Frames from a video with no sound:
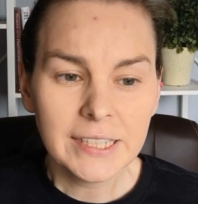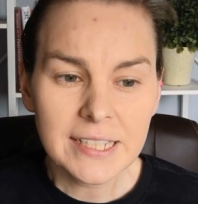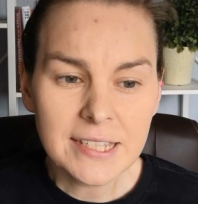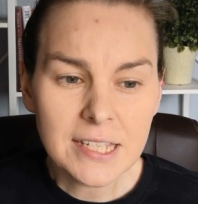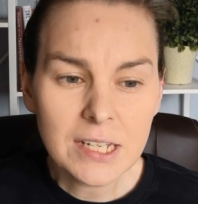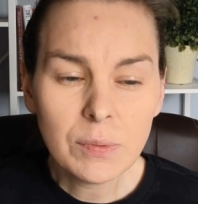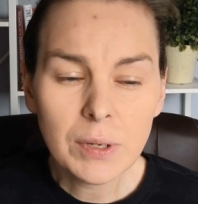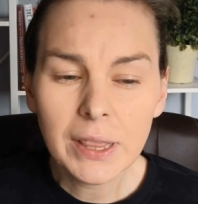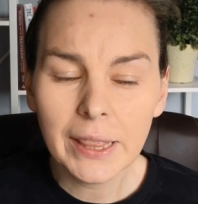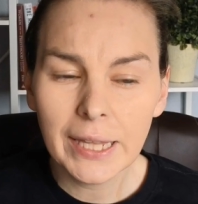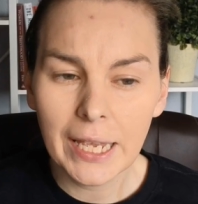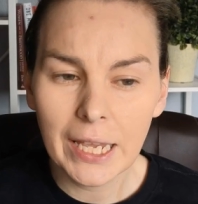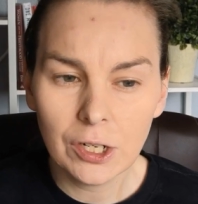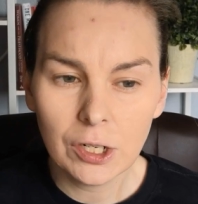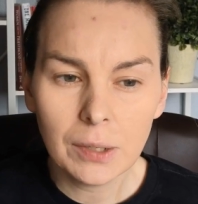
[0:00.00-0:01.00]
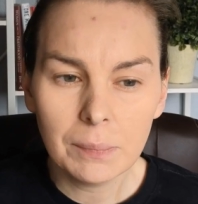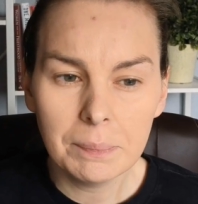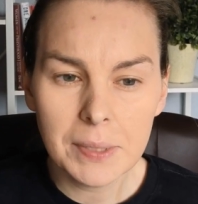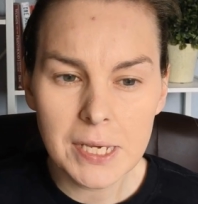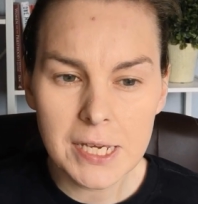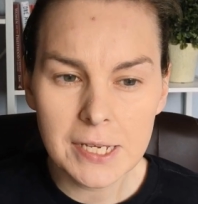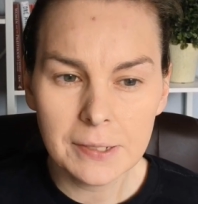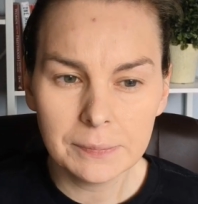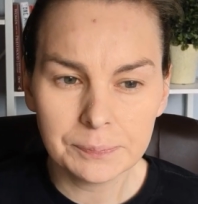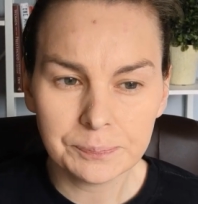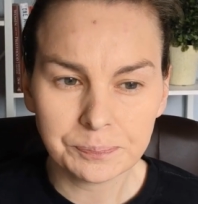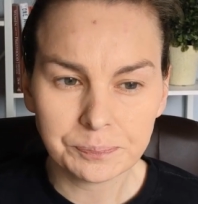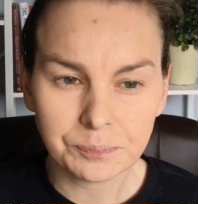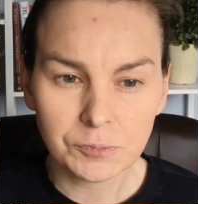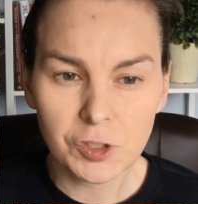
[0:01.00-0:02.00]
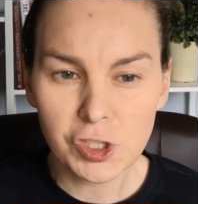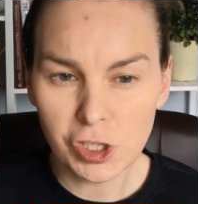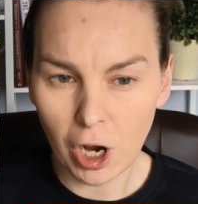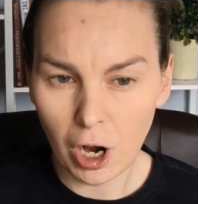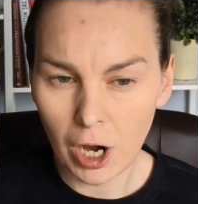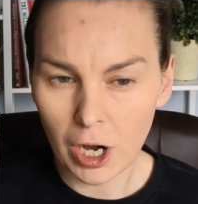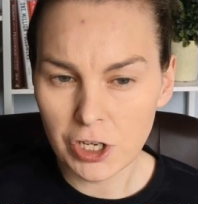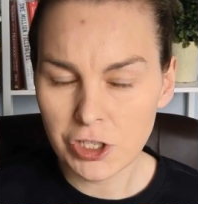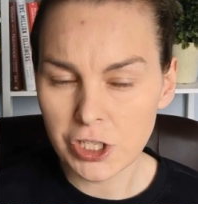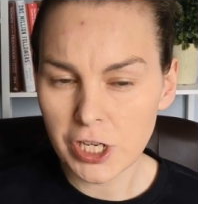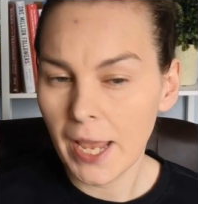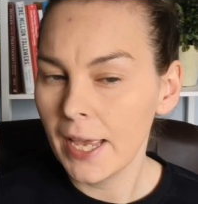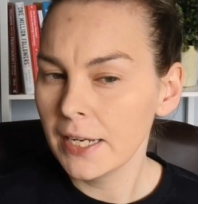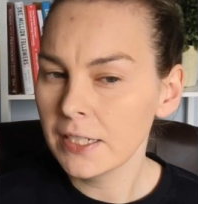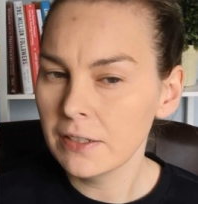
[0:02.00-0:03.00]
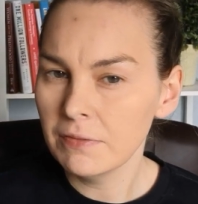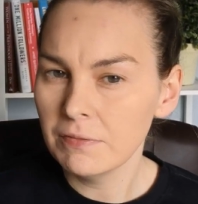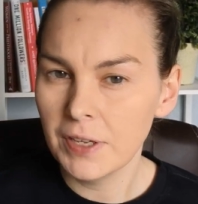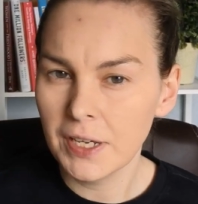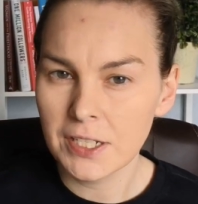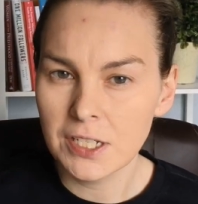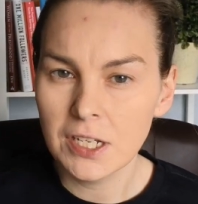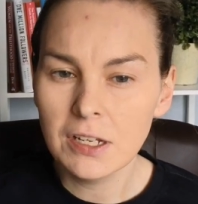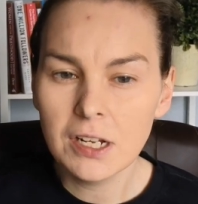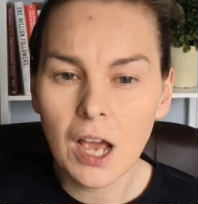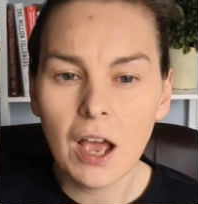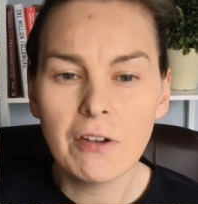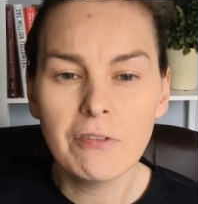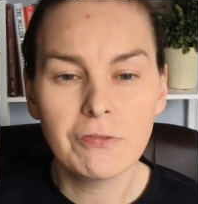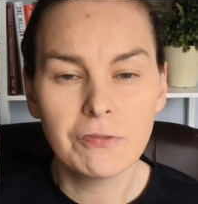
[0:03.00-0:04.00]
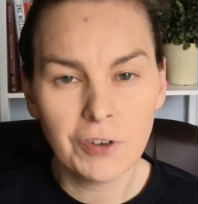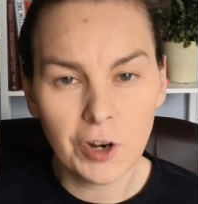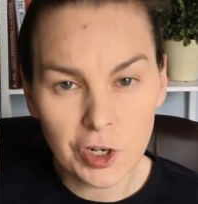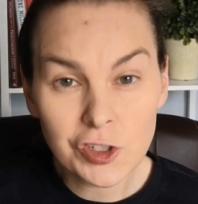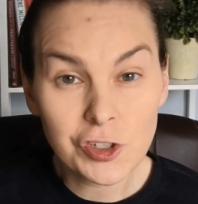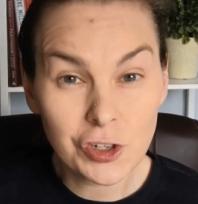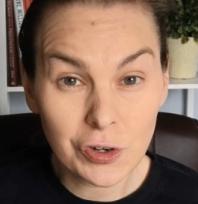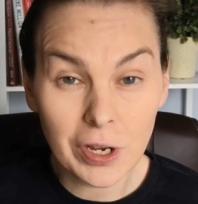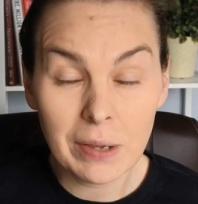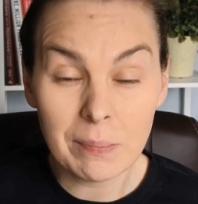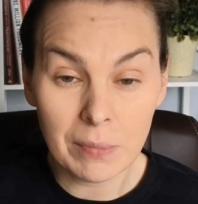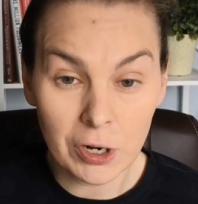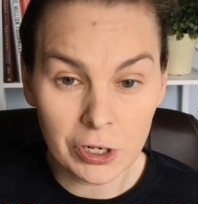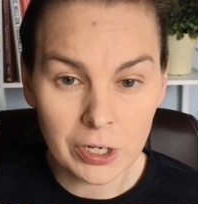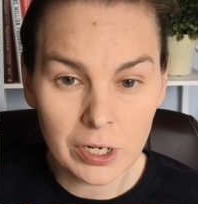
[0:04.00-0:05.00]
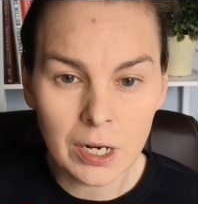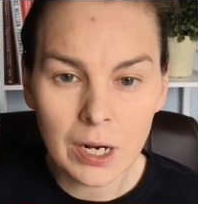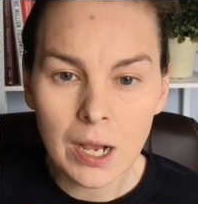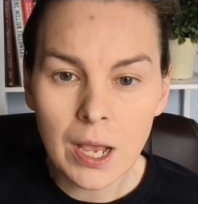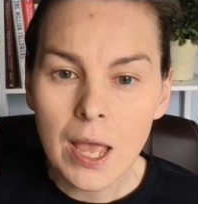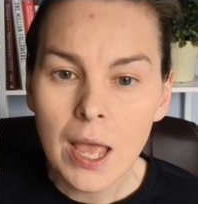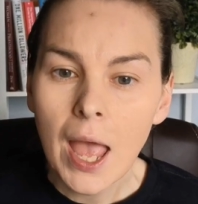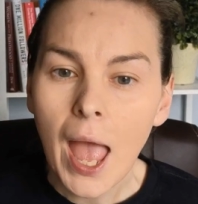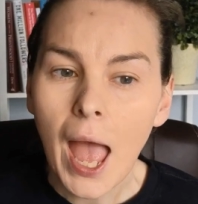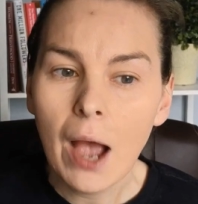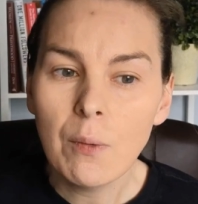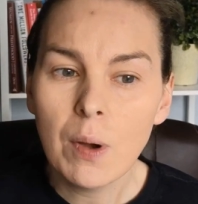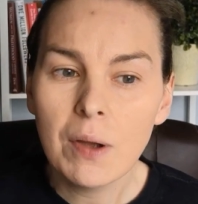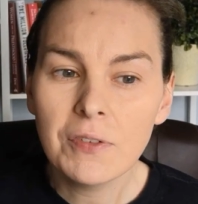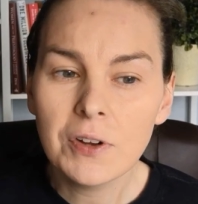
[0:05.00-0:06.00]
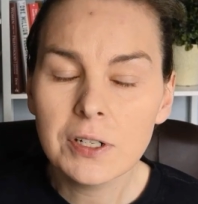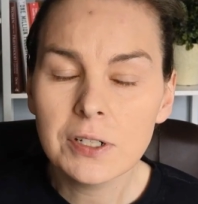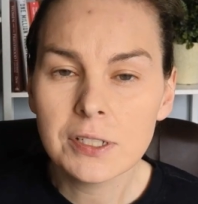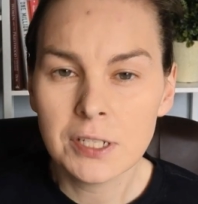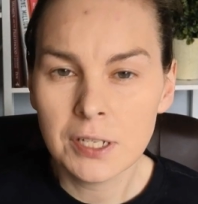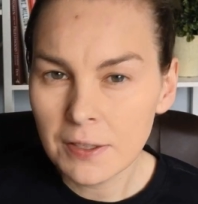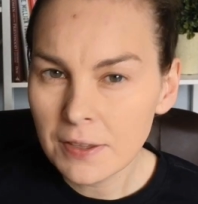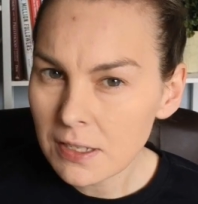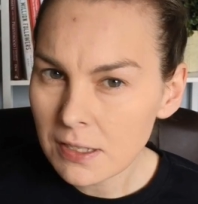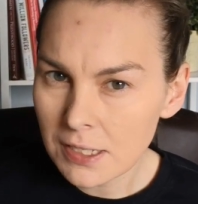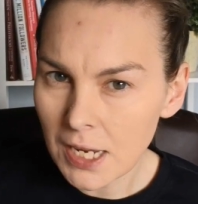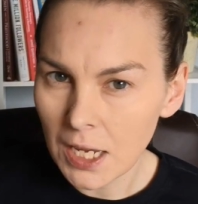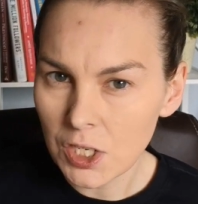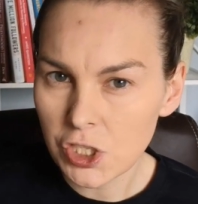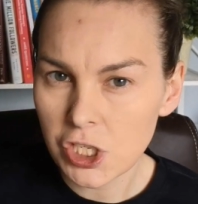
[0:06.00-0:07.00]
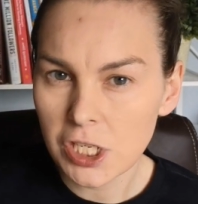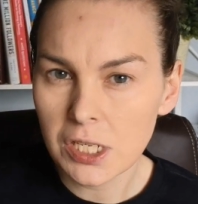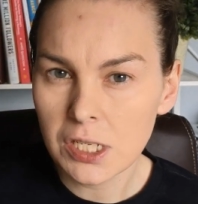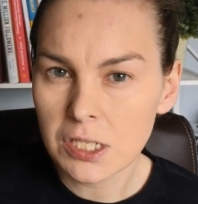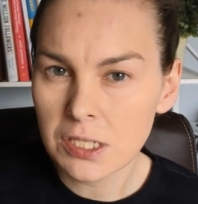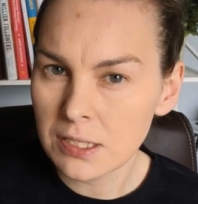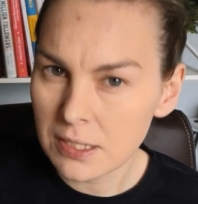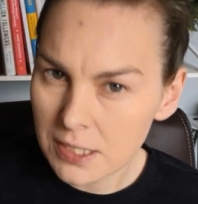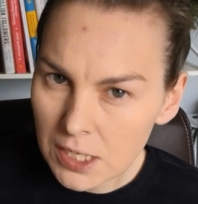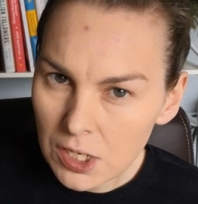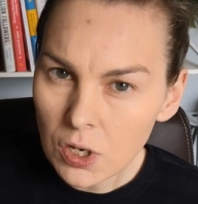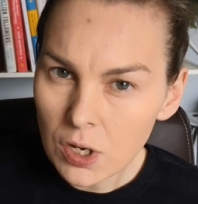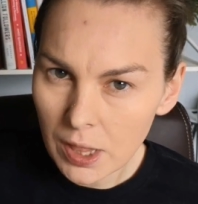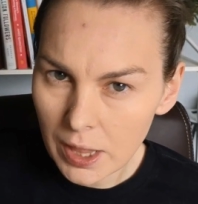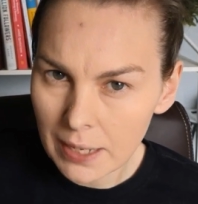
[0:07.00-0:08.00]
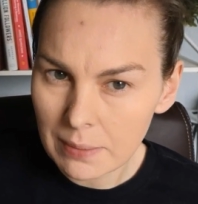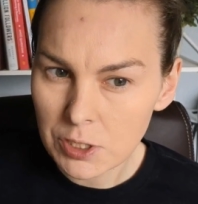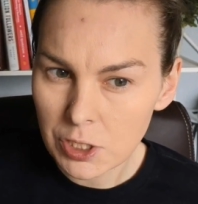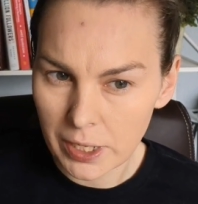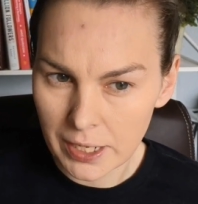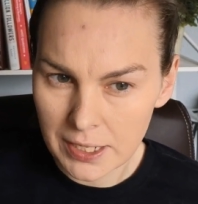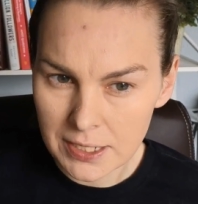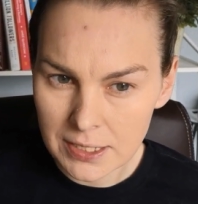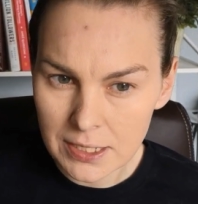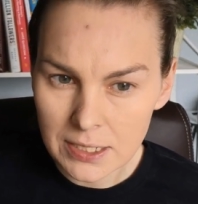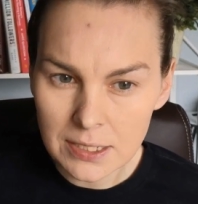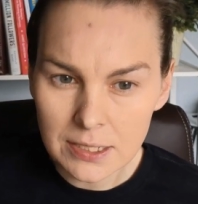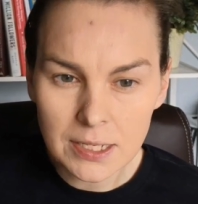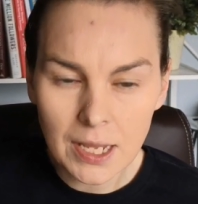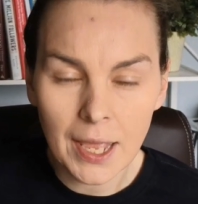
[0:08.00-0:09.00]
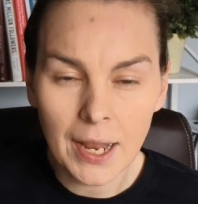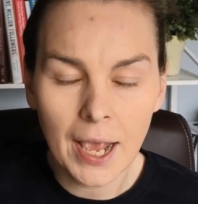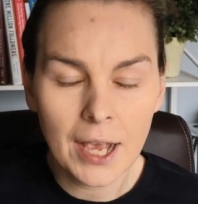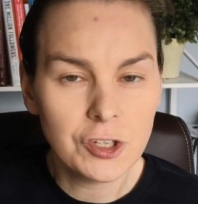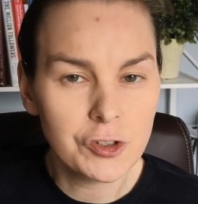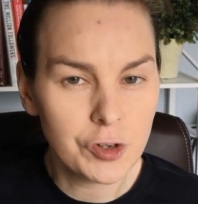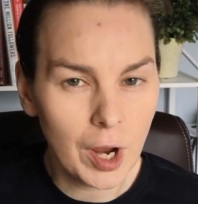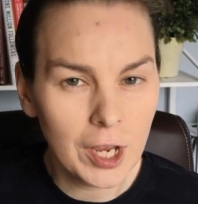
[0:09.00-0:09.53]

Lindsay would later be charged and convicted of first-degree murder. However, to this day, she still claims her innocence and has